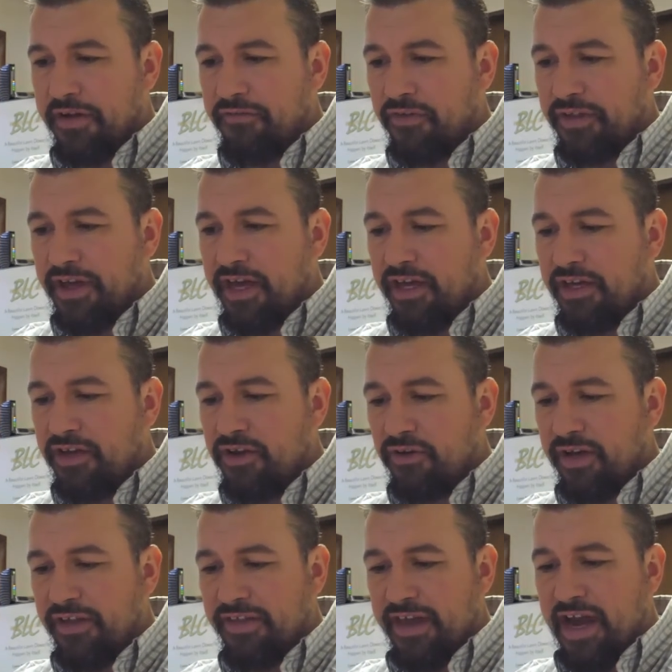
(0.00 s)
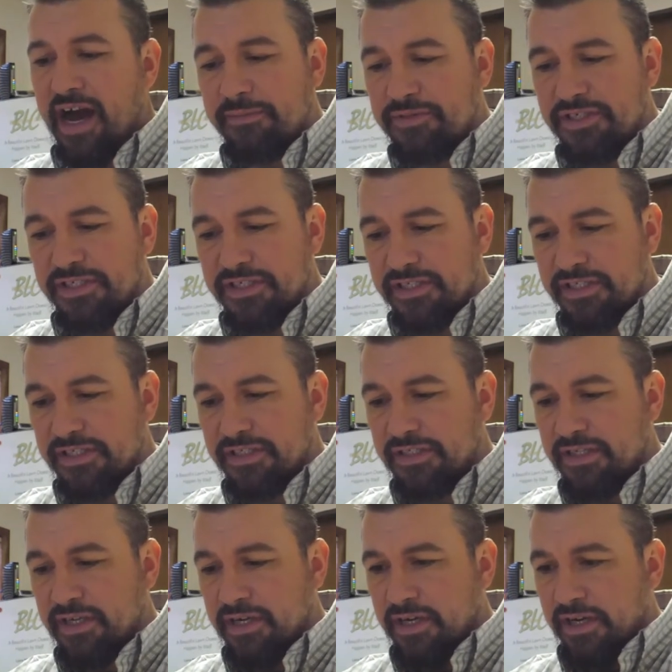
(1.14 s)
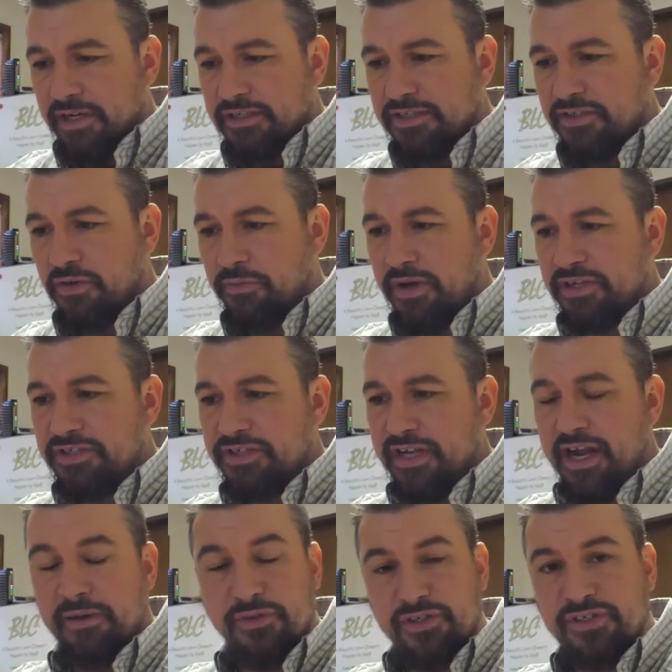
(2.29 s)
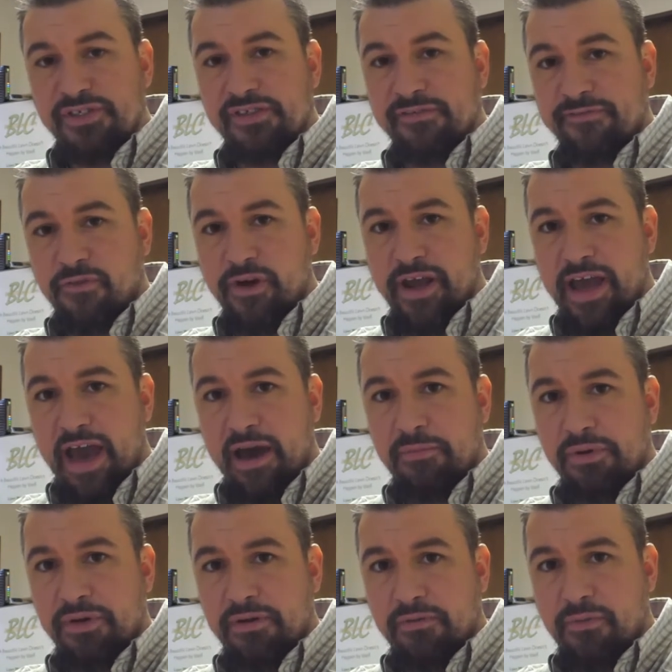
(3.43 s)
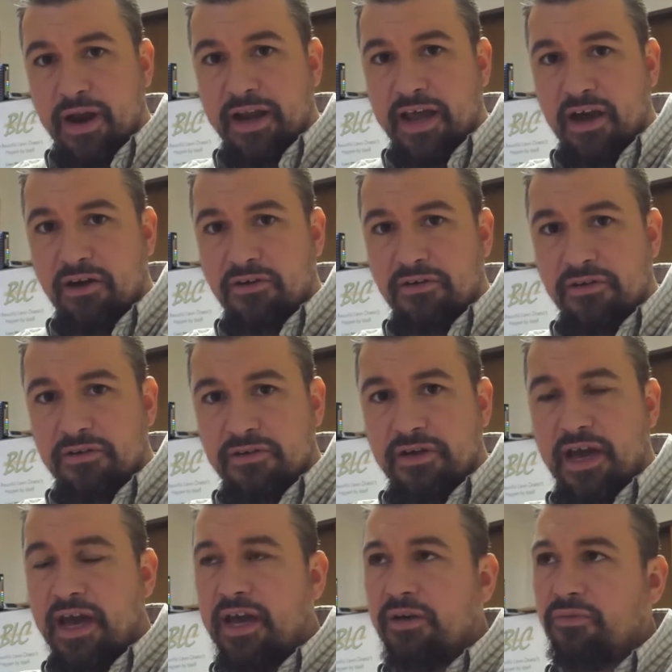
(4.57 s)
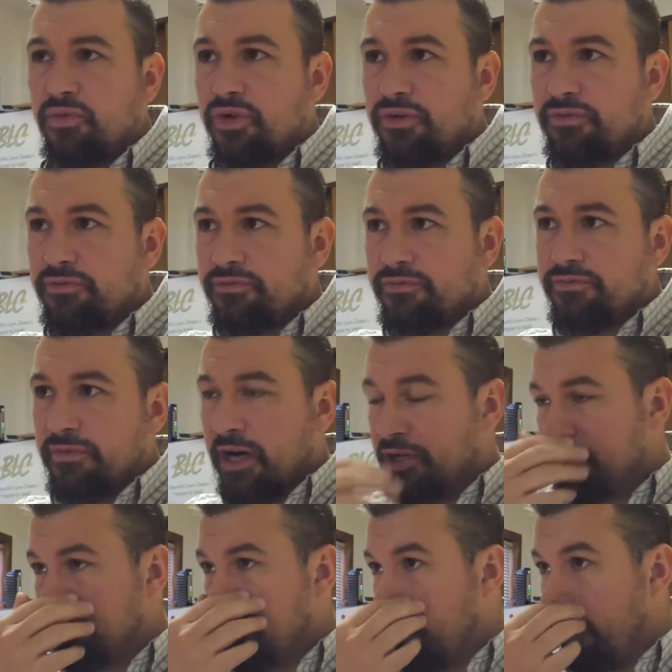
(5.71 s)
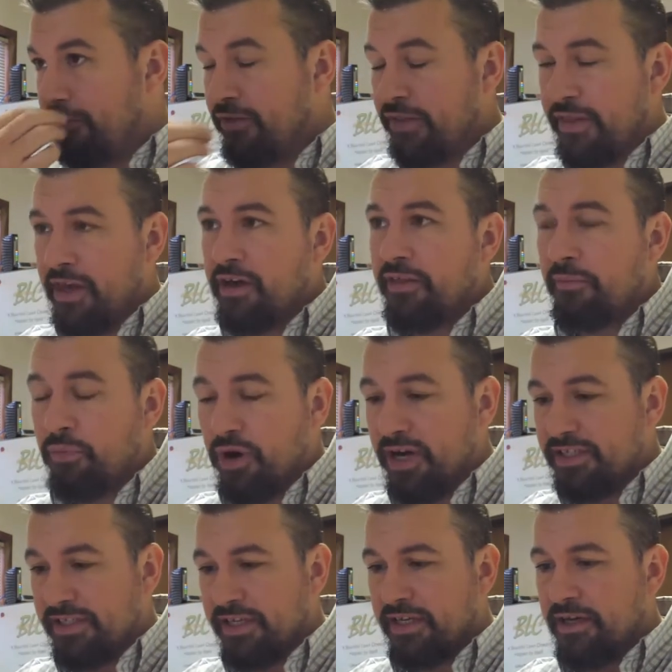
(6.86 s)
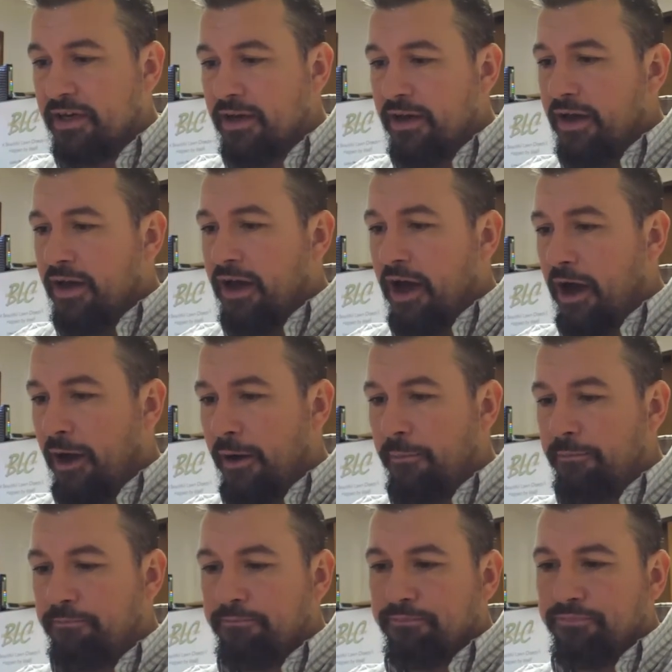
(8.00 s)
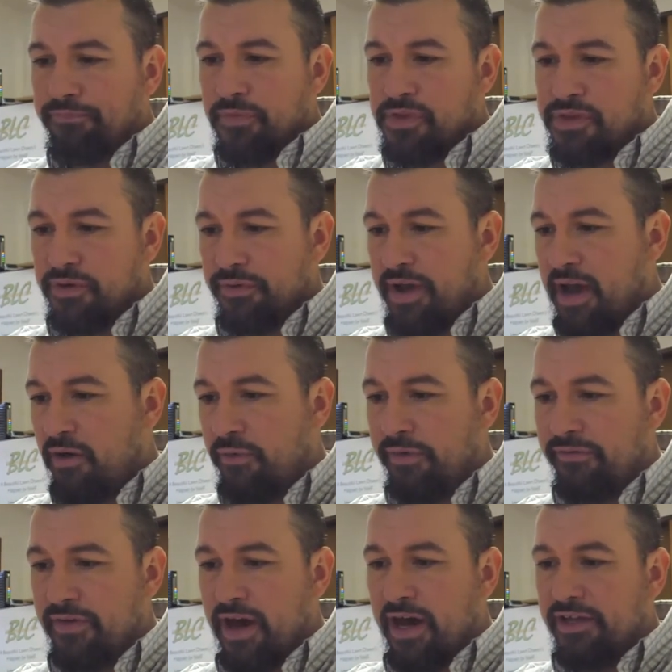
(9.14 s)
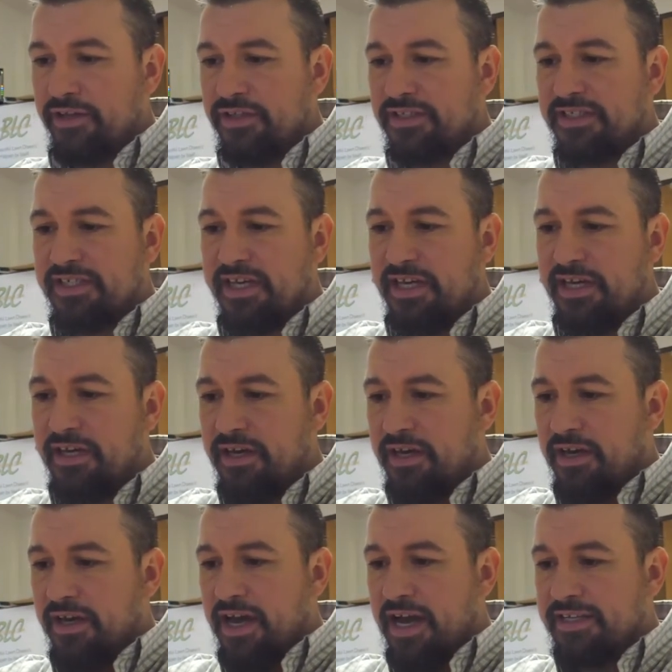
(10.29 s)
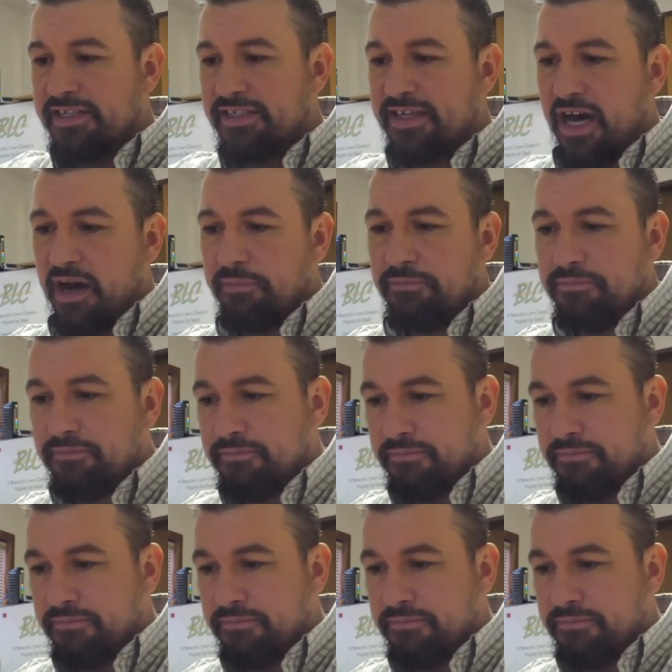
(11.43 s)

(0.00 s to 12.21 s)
differently. You don't get the options so much, and I'm using the free app right now, and we'll I'll show everything on the pricing. Um, so now we've got you can see at the top